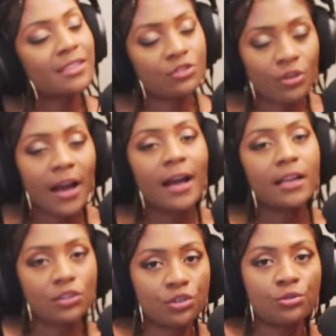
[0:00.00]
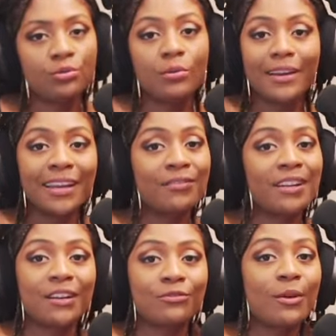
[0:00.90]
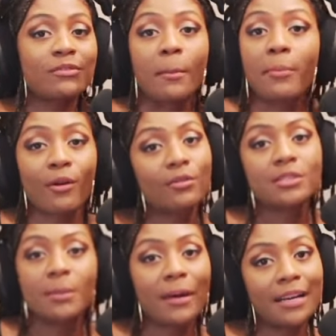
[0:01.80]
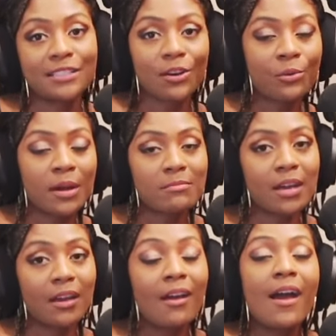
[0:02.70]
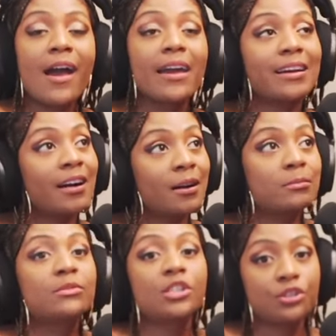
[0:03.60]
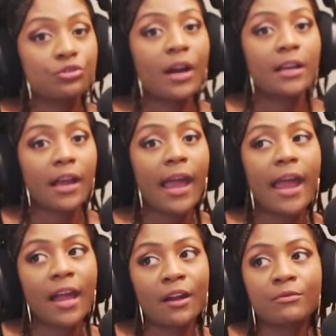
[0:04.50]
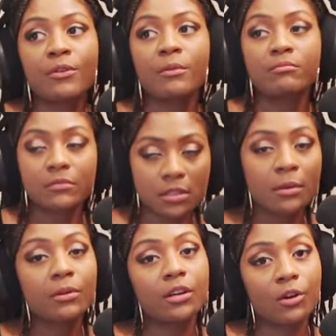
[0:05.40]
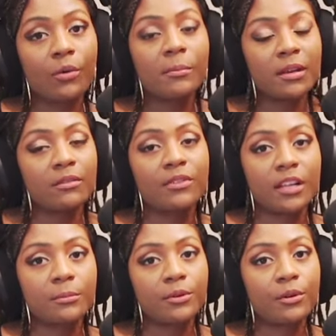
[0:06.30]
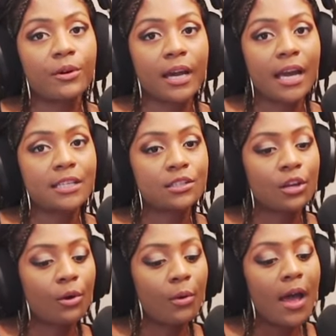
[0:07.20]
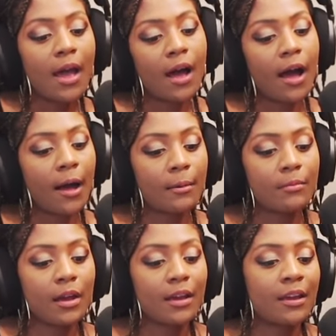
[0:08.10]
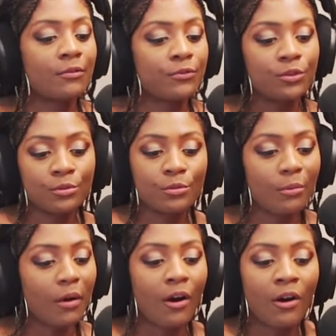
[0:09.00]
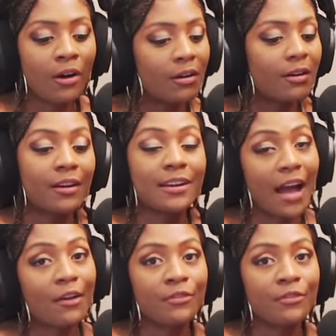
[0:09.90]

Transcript: try to, even if you have to borrow somebody's equipment, um, just try to have some good equipment available. Okay, so um, if you all are not